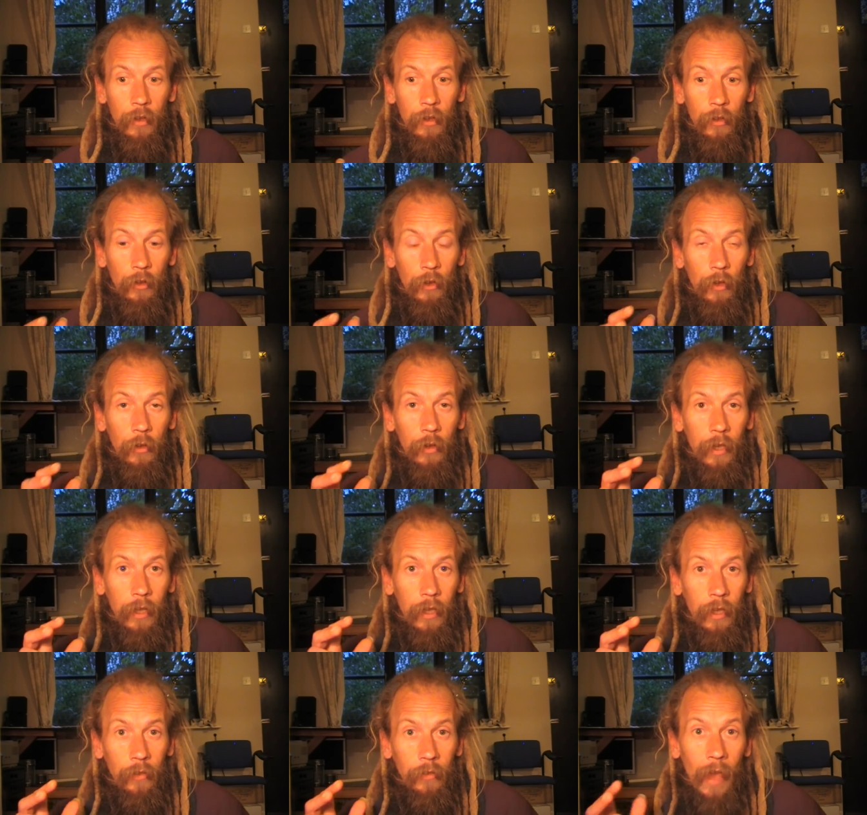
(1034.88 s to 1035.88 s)
You know,
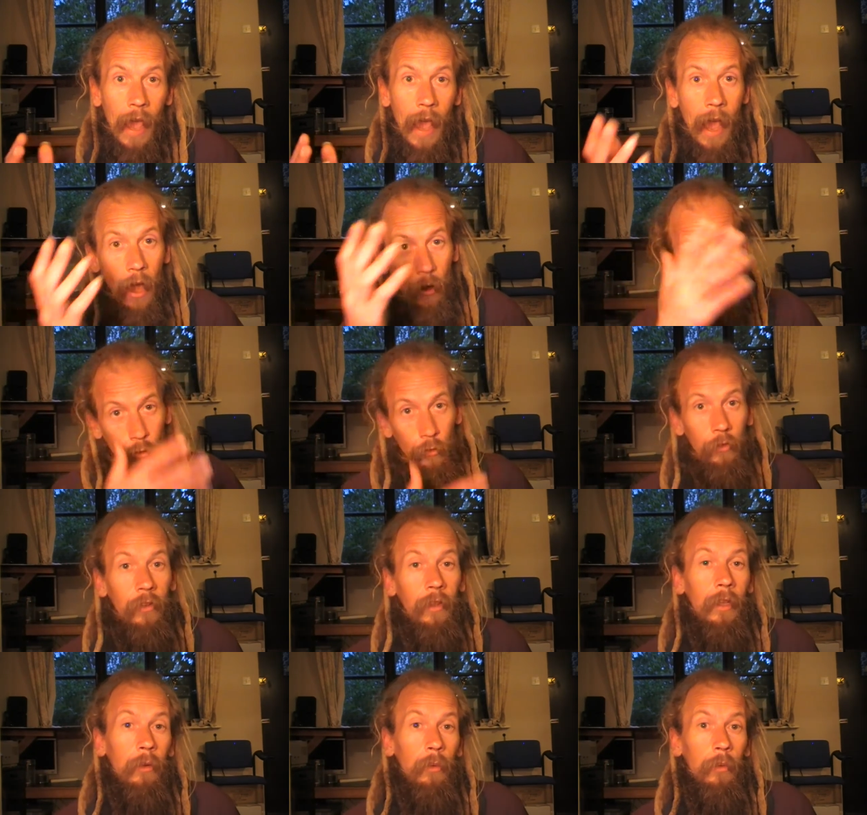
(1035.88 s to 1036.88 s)
it's how you
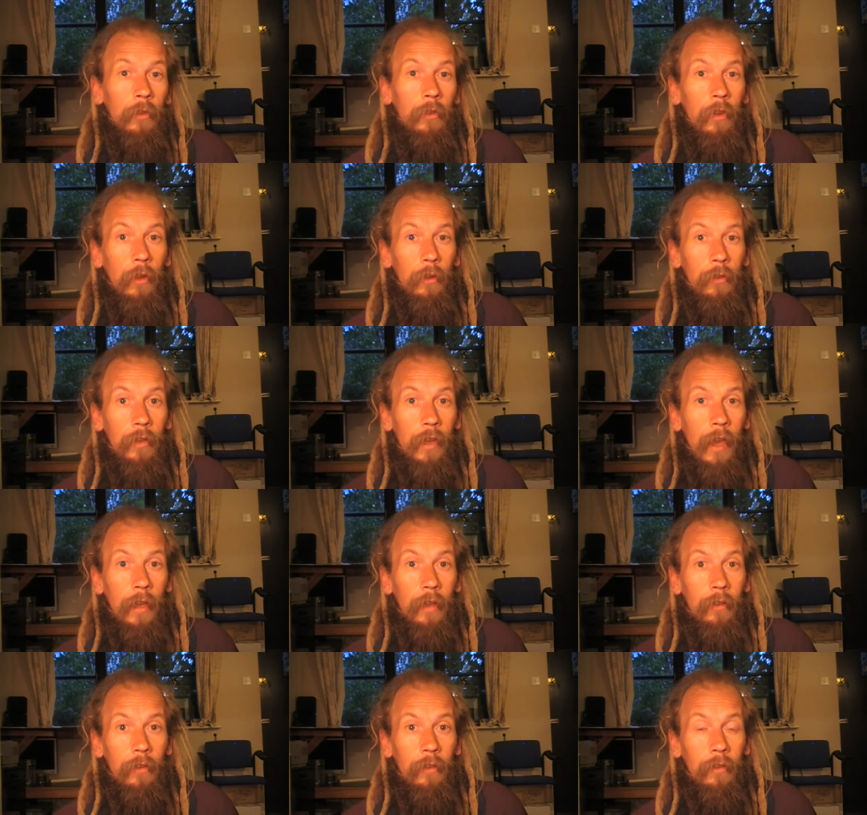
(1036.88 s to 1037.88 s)
sequence those
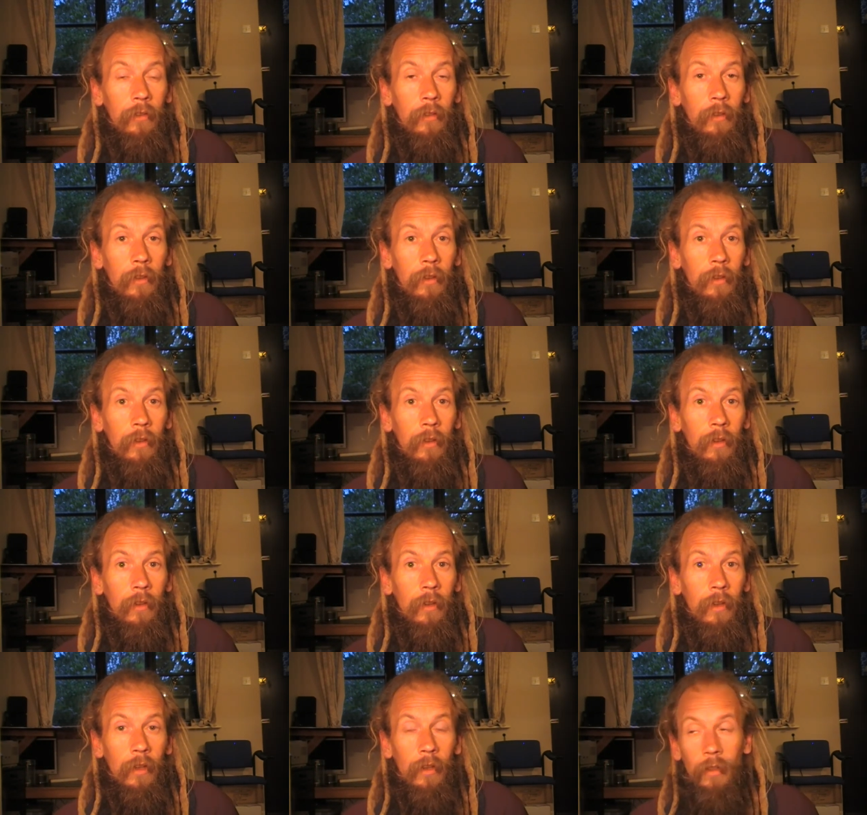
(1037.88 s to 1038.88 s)
gates.
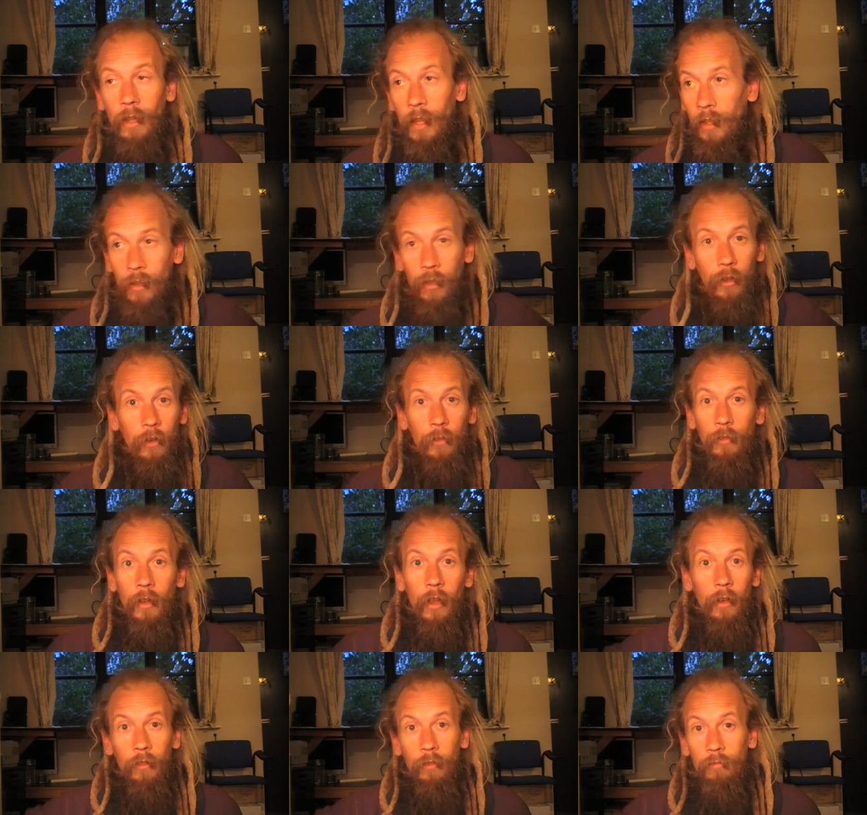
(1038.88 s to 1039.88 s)
They could have
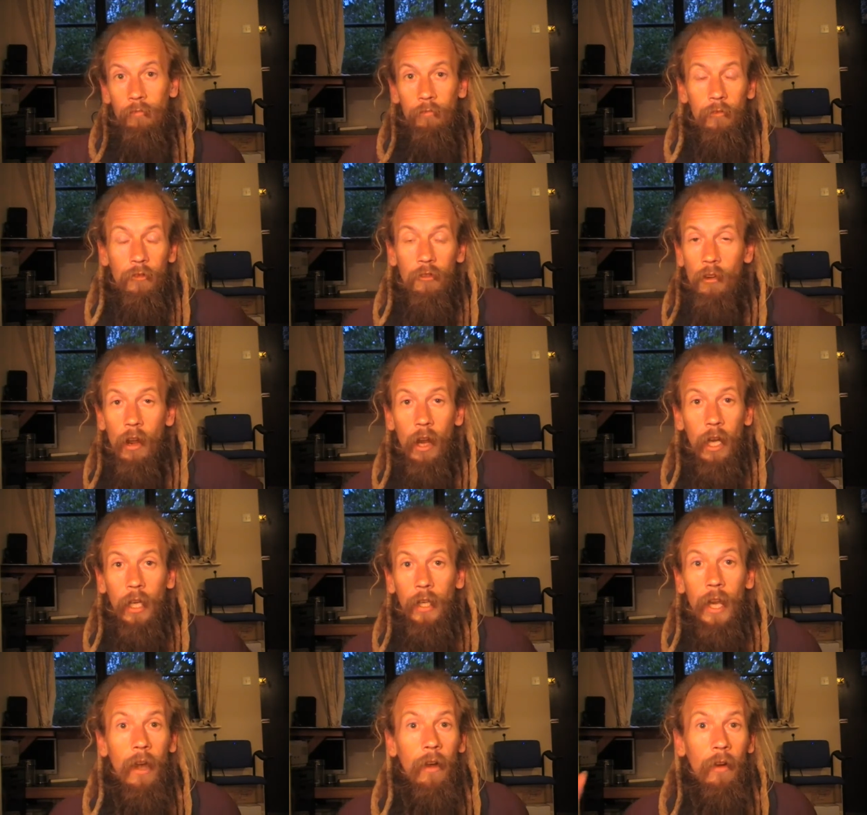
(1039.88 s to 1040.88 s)
done trial
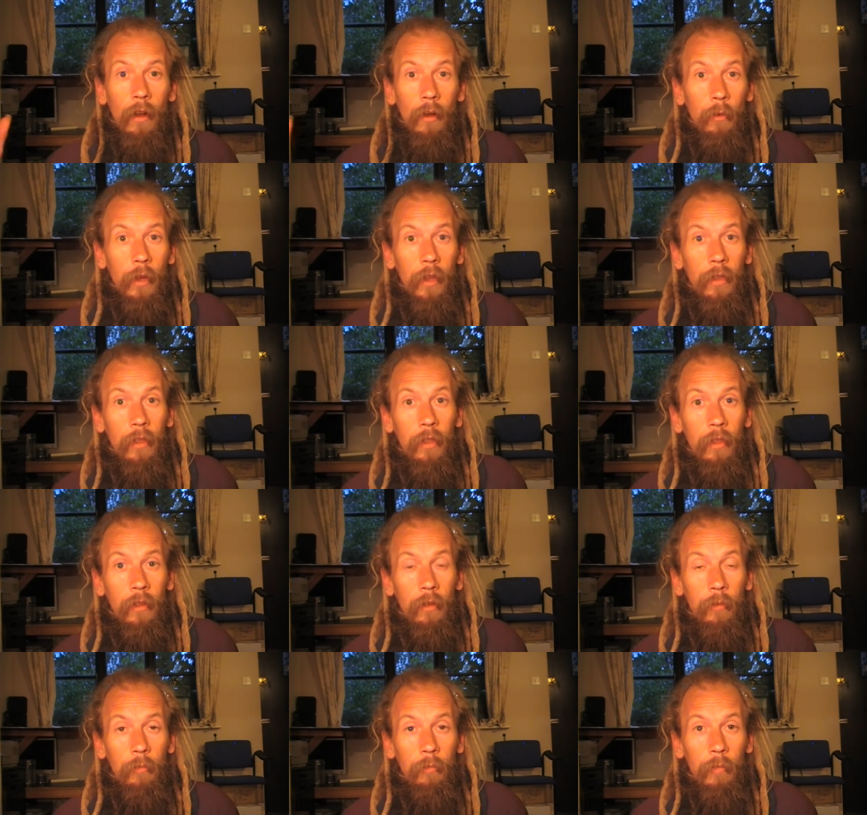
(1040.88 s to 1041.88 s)
and error with
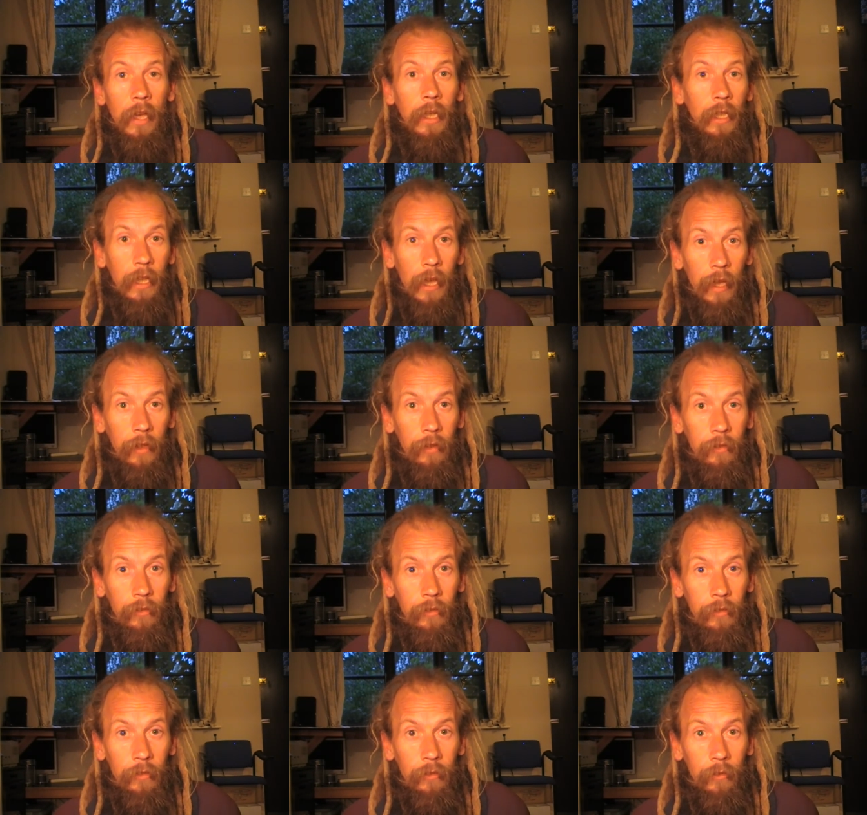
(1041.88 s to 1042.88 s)
many
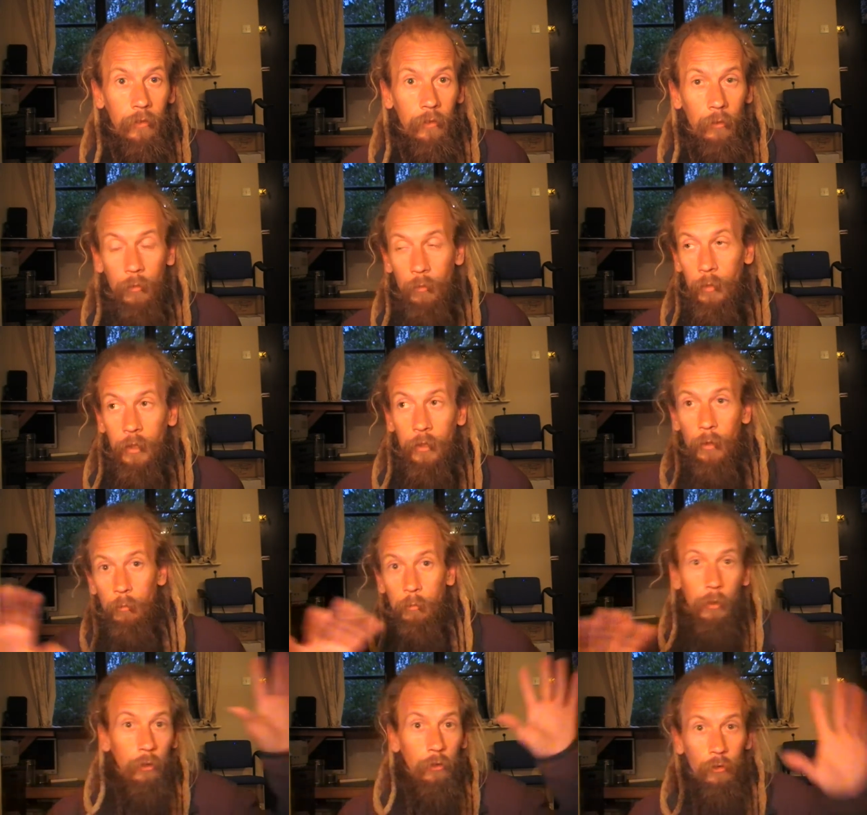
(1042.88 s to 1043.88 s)
gates, with
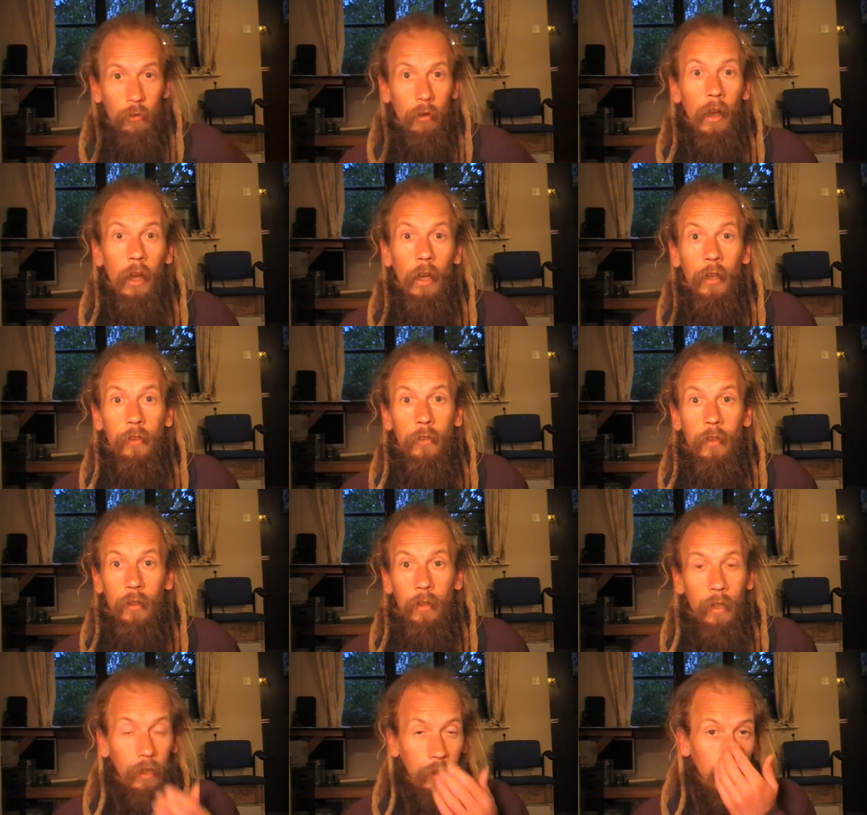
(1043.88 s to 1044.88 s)
computerized,
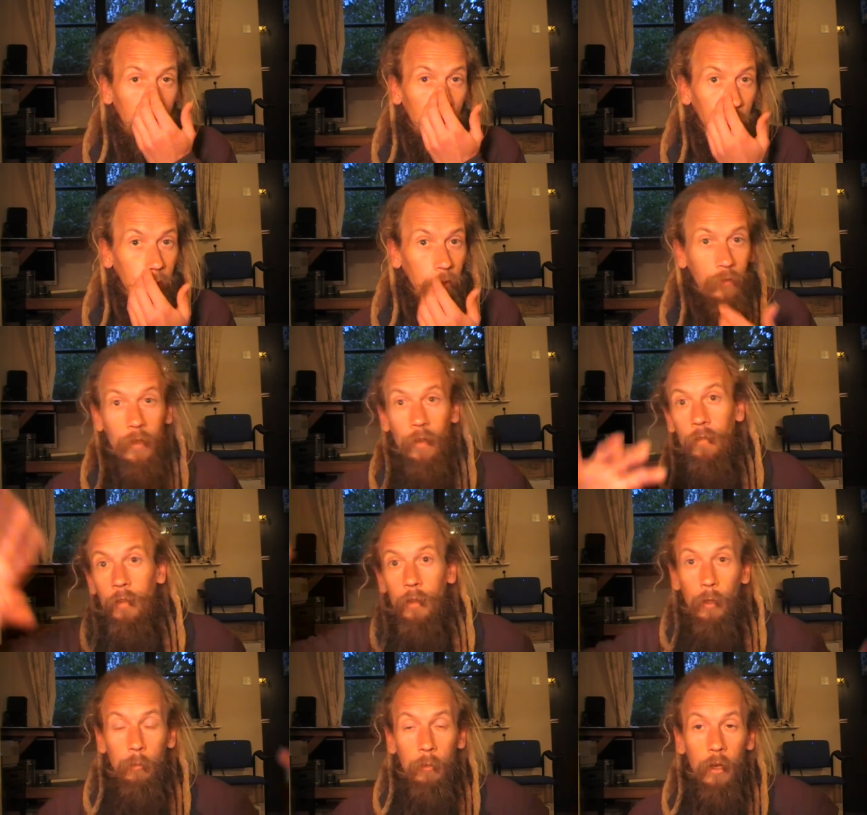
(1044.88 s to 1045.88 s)
and then that would have
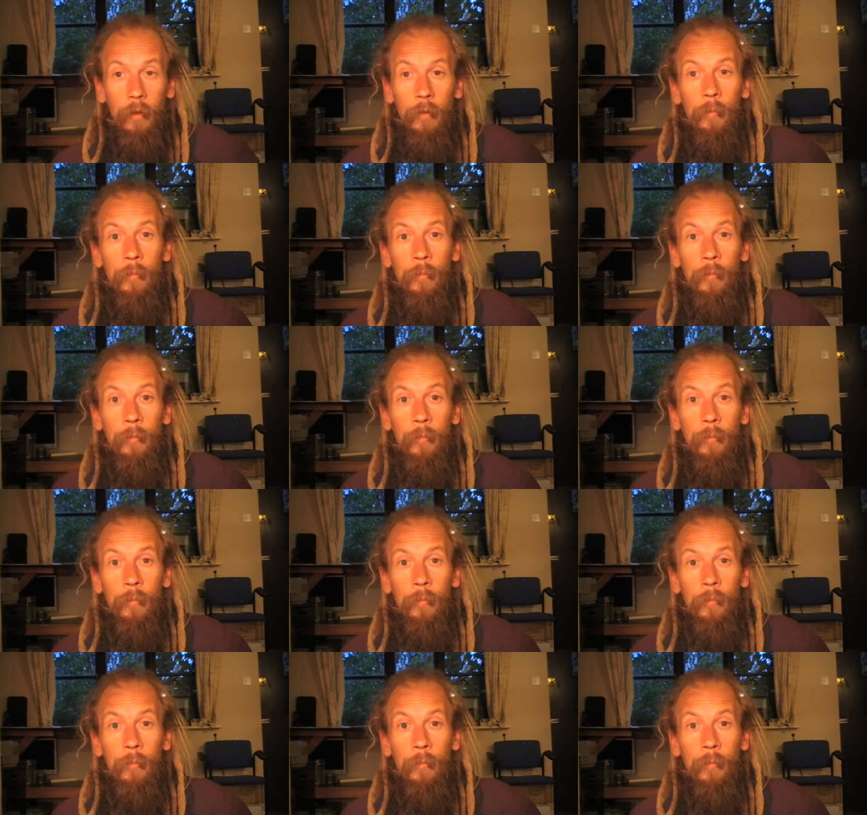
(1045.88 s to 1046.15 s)
given them